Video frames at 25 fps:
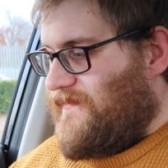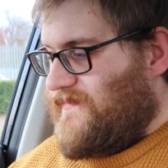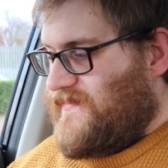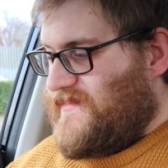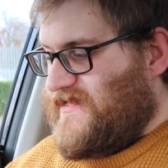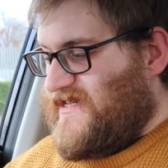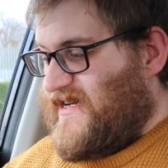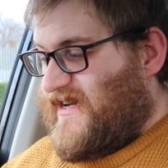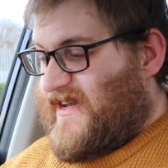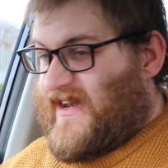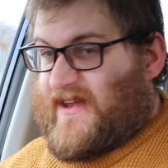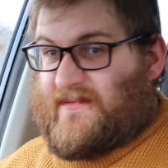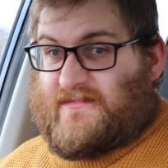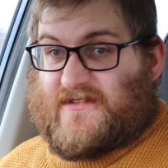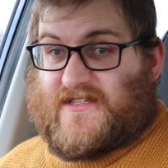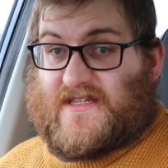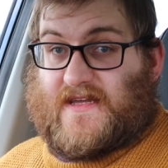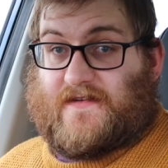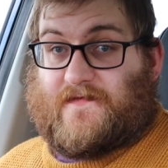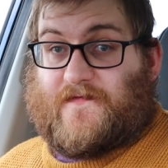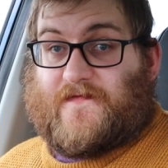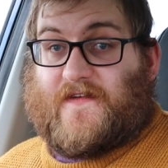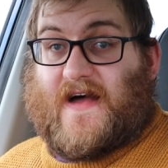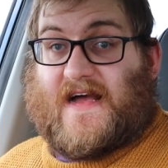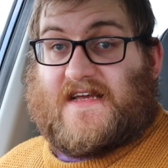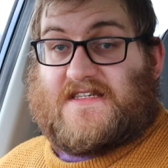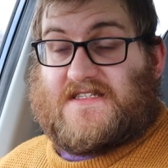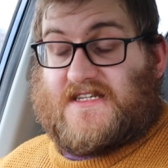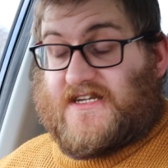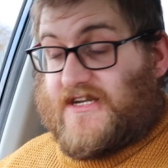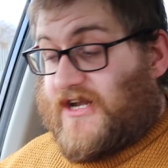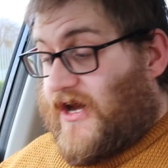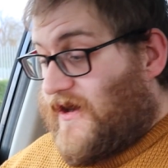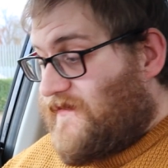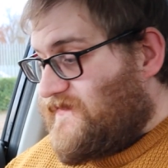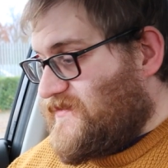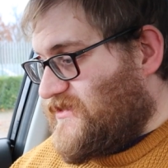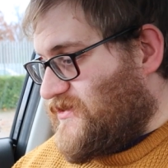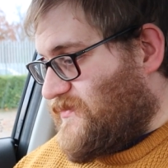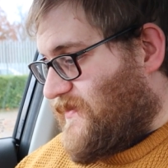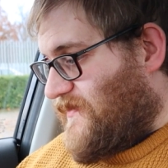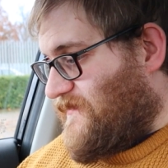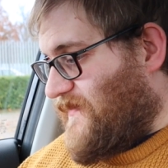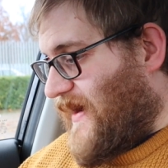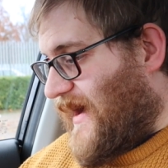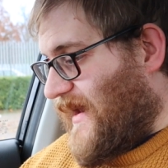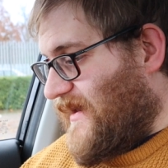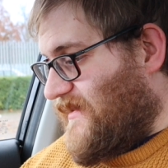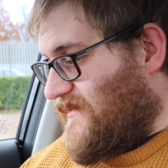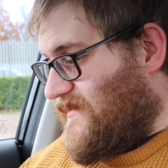Certainly fast enough. So
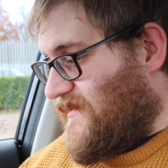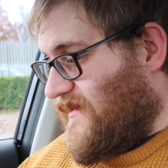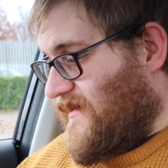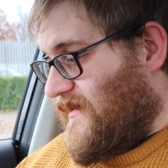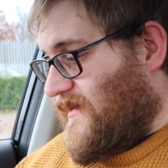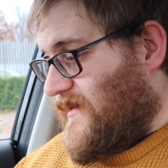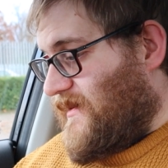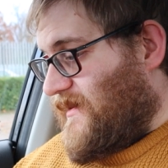we've added